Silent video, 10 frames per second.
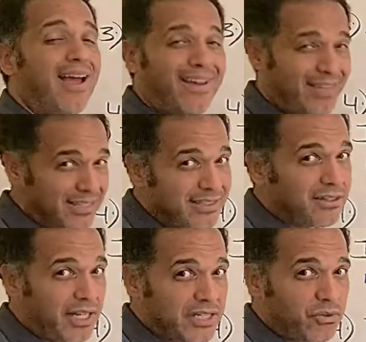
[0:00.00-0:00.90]
and they
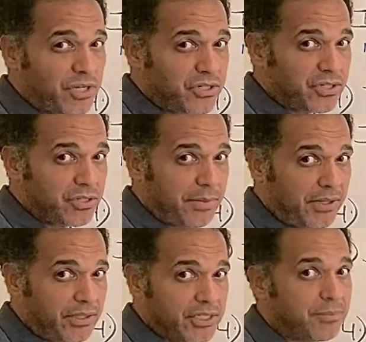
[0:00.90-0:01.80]
still ask questions
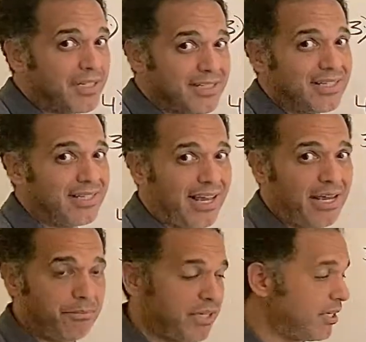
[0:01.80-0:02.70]
about this because it
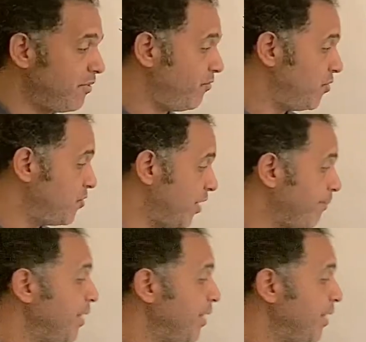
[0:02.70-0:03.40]
can be confusing.